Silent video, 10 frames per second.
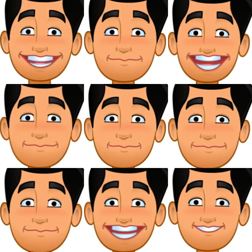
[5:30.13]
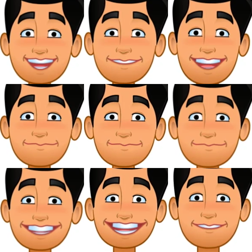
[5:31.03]
use to push the rod
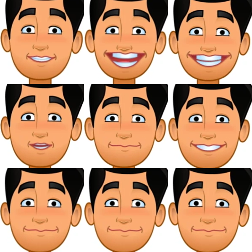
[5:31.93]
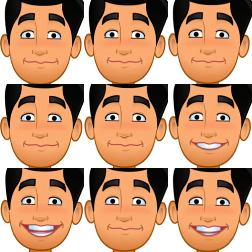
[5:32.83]
in the cylinder would
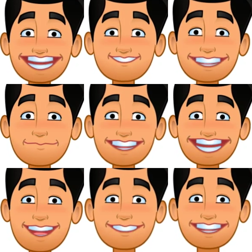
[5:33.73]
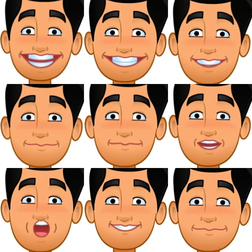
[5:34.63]
be
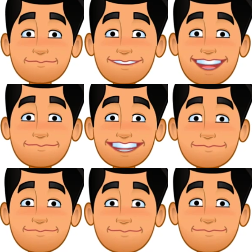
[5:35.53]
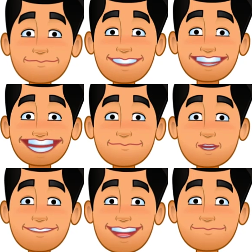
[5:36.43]
3.1416 inch
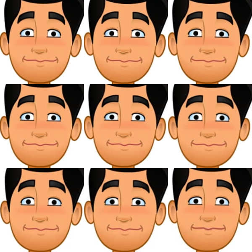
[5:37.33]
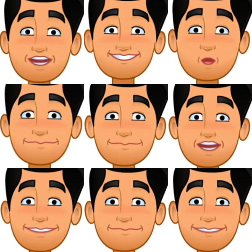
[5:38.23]
square. The formula
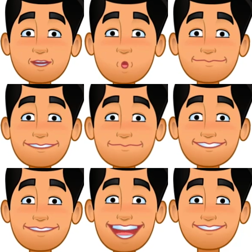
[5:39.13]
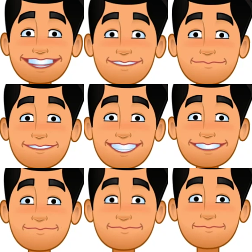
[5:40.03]
to calculate the area
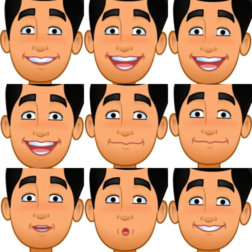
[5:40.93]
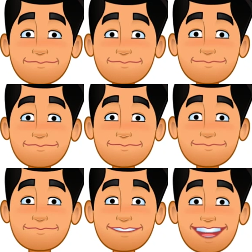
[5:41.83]
is diameter square
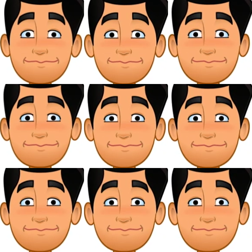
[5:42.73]
times